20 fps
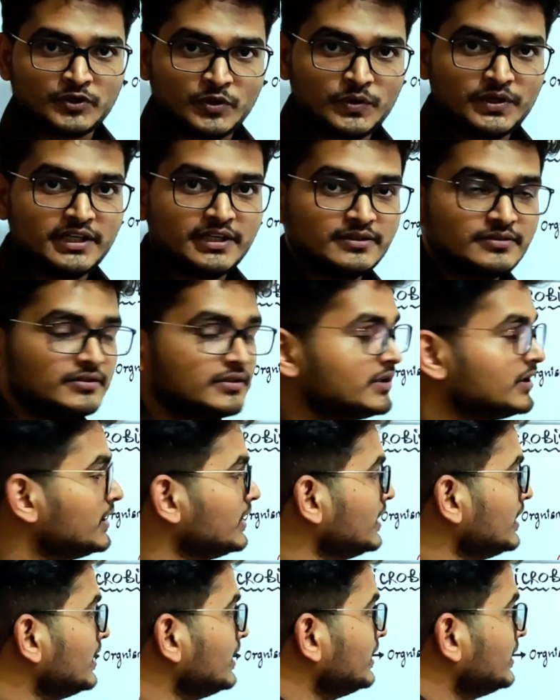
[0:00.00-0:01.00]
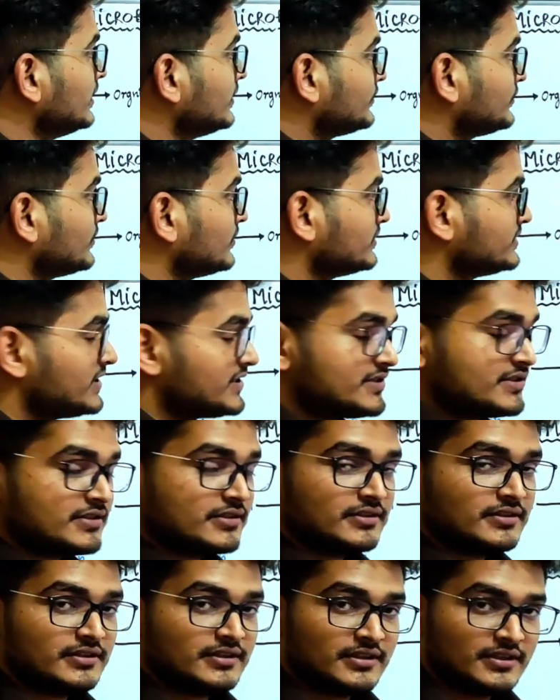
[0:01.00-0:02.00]
Okay, so
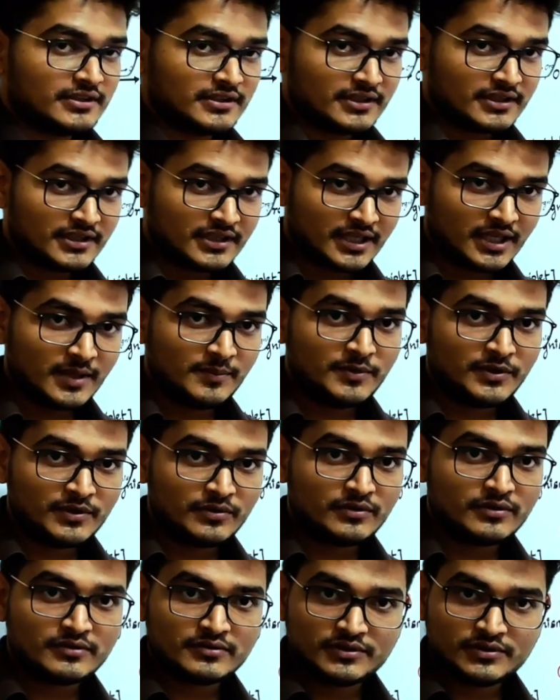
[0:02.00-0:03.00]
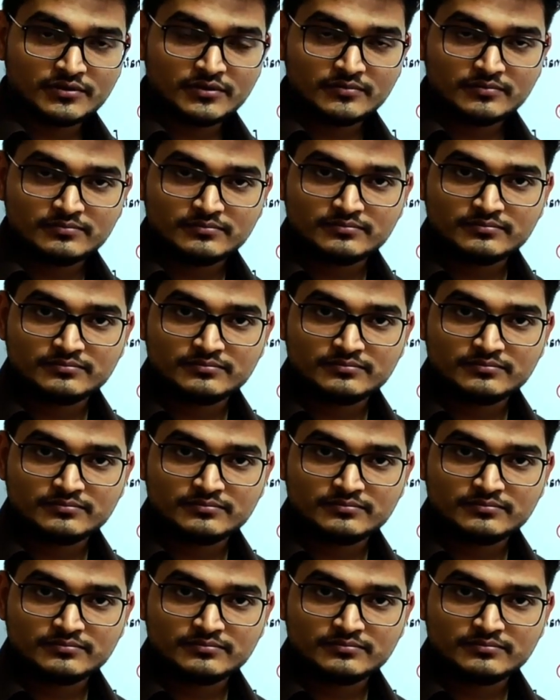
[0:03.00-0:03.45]
just keep your